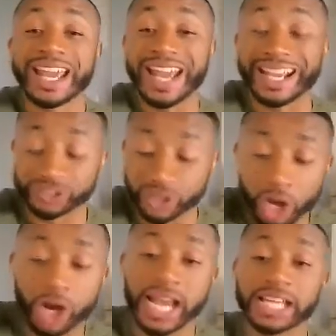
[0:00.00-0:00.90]
as
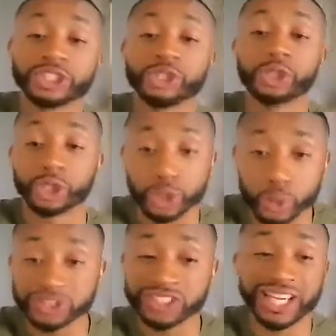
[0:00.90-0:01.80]
long as you're
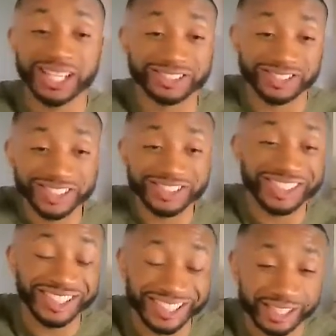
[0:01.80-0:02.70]
using it
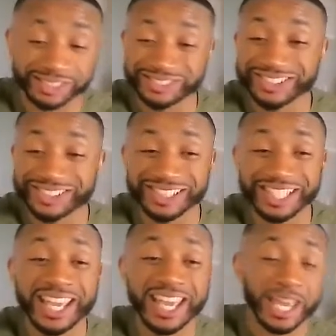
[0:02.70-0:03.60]

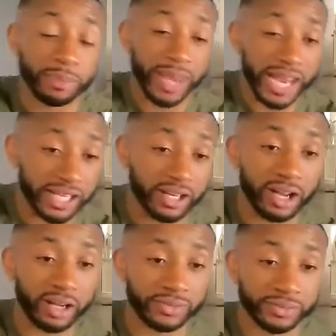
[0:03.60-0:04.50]
consistently and paying it off,